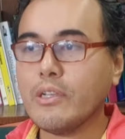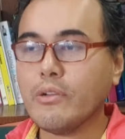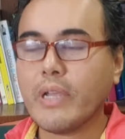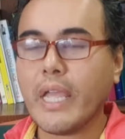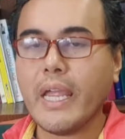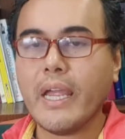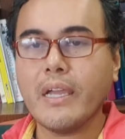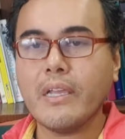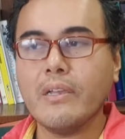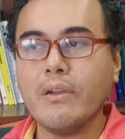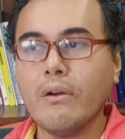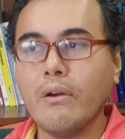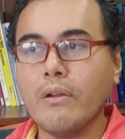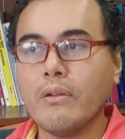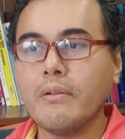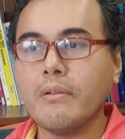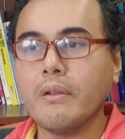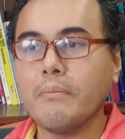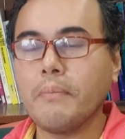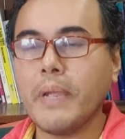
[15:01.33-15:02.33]
can argue
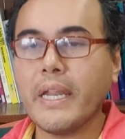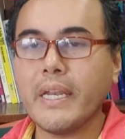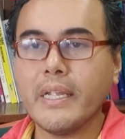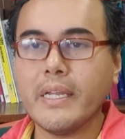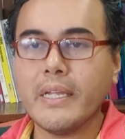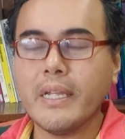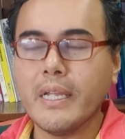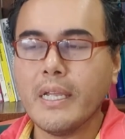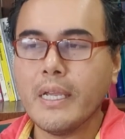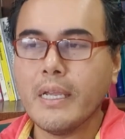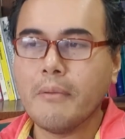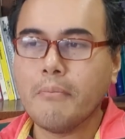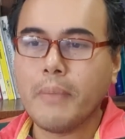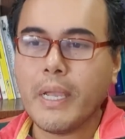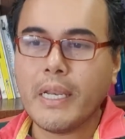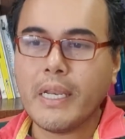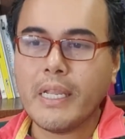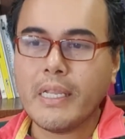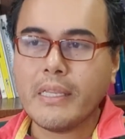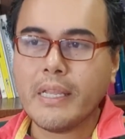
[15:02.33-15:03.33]
on
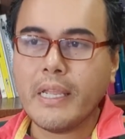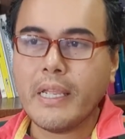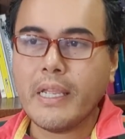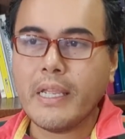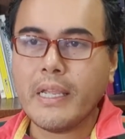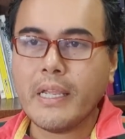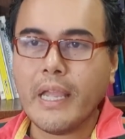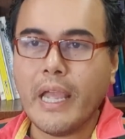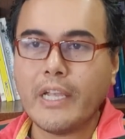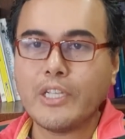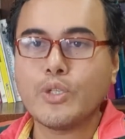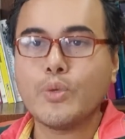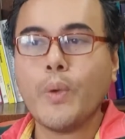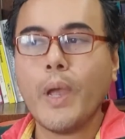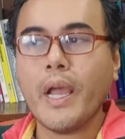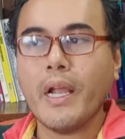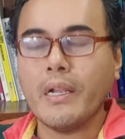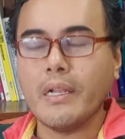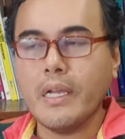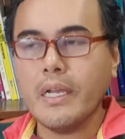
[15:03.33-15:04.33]
many things as
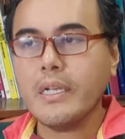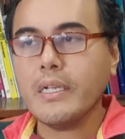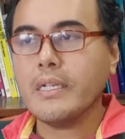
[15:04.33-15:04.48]
well.